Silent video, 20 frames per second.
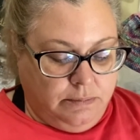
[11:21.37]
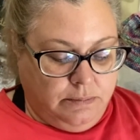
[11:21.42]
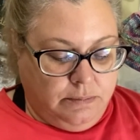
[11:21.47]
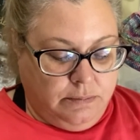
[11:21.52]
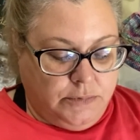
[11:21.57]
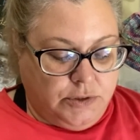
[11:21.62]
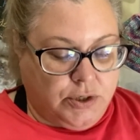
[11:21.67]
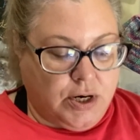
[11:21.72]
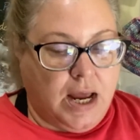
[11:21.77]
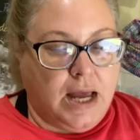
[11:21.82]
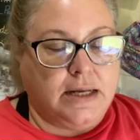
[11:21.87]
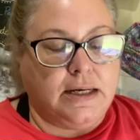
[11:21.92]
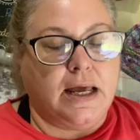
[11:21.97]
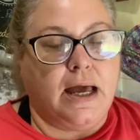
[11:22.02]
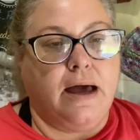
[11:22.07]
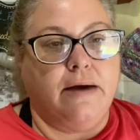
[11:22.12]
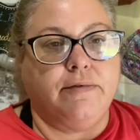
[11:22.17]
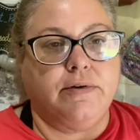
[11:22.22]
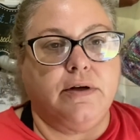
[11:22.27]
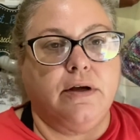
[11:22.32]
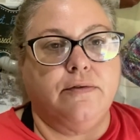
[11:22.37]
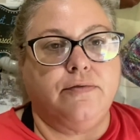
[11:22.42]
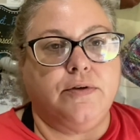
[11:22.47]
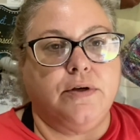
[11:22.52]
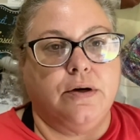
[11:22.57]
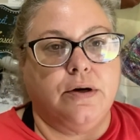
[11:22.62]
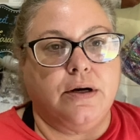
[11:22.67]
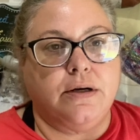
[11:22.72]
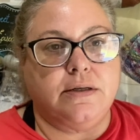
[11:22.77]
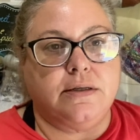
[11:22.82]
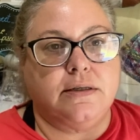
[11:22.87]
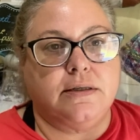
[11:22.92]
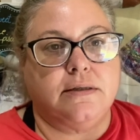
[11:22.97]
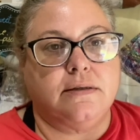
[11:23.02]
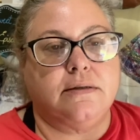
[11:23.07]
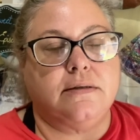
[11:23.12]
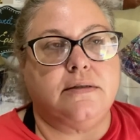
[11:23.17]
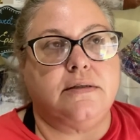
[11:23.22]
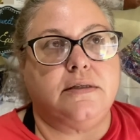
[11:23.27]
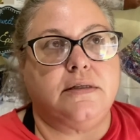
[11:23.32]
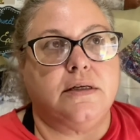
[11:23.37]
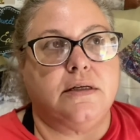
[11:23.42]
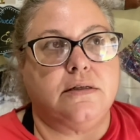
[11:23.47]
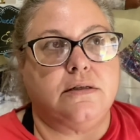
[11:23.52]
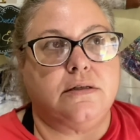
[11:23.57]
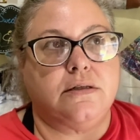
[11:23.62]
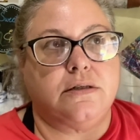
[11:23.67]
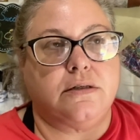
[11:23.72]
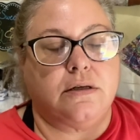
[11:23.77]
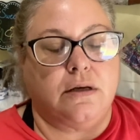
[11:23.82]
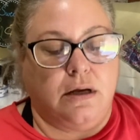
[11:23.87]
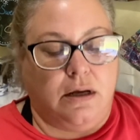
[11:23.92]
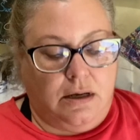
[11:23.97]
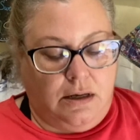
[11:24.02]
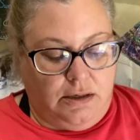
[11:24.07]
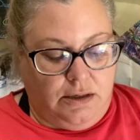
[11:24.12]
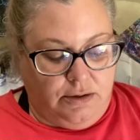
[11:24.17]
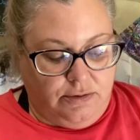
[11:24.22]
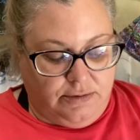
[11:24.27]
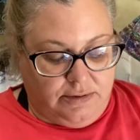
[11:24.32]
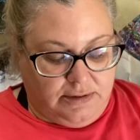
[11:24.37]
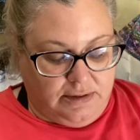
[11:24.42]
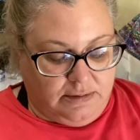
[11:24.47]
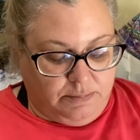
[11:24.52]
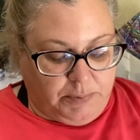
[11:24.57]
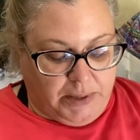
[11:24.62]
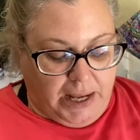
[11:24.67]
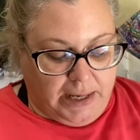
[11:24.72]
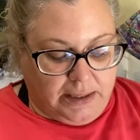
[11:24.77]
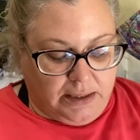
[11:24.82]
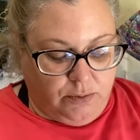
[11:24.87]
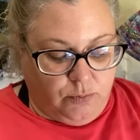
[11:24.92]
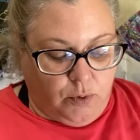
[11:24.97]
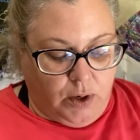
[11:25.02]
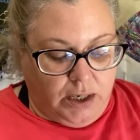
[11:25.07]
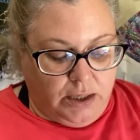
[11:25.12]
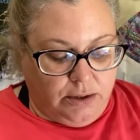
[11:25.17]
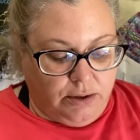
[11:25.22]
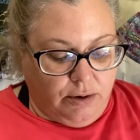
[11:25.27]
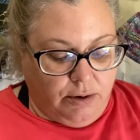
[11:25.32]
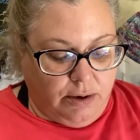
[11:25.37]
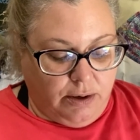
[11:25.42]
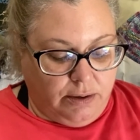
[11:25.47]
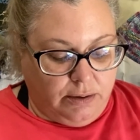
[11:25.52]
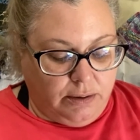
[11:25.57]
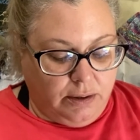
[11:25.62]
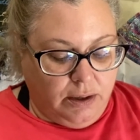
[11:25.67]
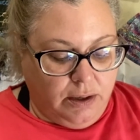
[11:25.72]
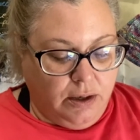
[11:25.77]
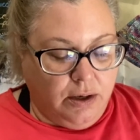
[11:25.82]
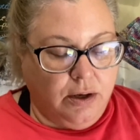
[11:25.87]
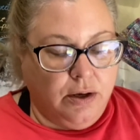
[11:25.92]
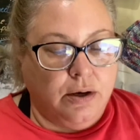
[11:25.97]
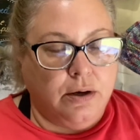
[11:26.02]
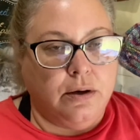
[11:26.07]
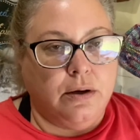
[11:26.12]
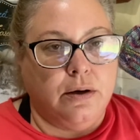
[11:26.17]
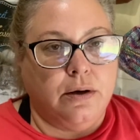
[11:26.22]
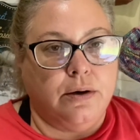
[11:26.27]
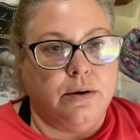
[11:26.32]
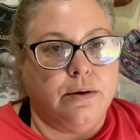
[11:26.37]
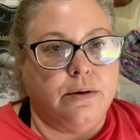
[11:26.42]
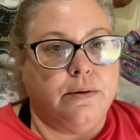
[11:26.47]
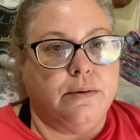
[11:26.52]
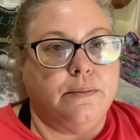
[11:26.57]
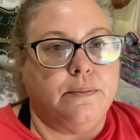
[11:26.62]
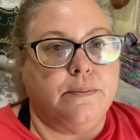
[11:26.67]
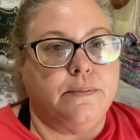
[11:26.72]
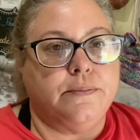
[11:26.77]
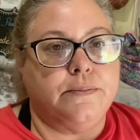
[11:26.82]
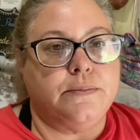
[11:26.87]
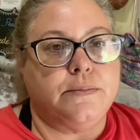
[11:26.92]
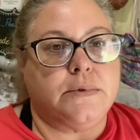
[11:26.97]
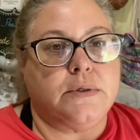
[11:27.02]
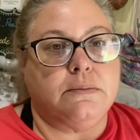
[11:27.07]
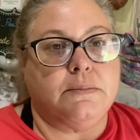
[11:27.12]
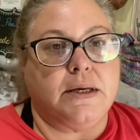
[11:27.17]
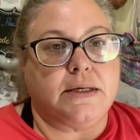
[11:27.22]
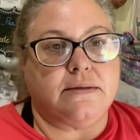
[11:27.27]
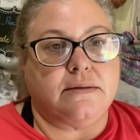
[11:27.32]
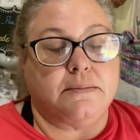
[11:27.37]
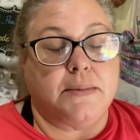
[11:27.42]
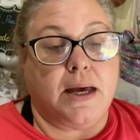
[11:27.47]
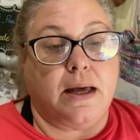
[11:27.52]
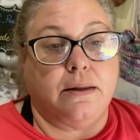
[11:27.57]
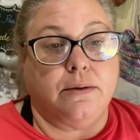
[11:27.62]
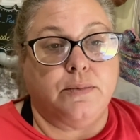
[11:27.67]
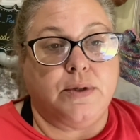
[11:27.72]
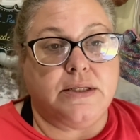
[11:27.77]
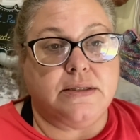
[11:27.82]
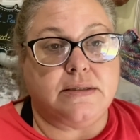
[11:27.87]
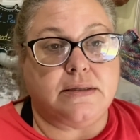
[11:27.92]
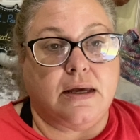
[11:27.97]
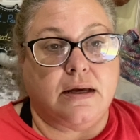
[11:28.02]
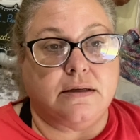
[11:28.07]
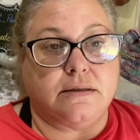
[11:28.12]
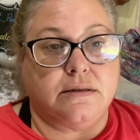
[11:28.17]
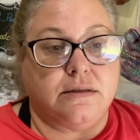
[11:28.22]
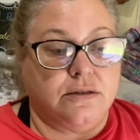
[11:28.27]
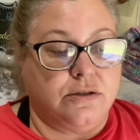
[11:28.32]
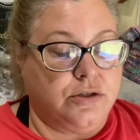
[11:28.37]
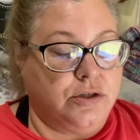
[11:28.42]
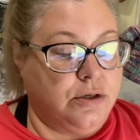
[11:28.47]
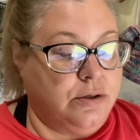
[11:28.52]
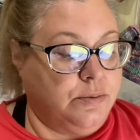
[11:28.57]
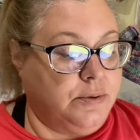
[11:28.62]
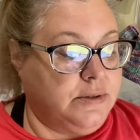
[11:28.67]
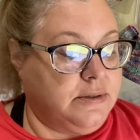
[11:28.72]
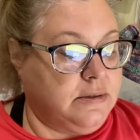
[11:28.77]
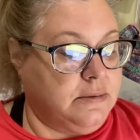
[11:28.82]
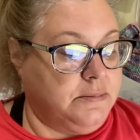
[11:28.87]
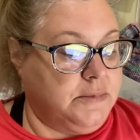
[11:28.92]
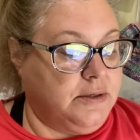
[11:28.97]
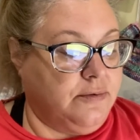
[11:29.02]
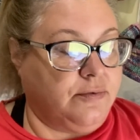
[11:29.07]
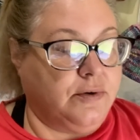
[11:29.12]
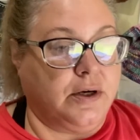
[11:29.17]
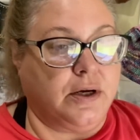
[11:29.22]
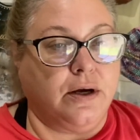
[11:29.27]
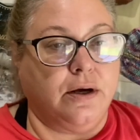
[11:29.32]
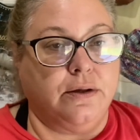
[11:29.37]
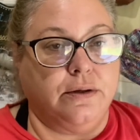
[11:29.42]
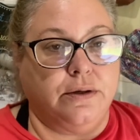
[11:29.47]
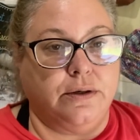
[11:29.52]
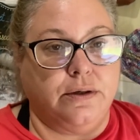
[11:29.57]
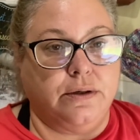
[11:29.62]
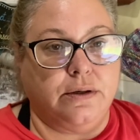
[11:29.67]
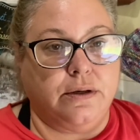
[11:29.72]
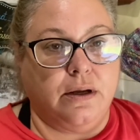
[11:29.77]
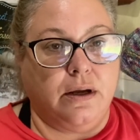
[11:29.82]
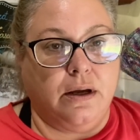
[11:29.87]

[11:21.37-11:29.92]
trying to have enough yarn to stitch, use this black and white yarn to make some Halloween socks this year with some different colored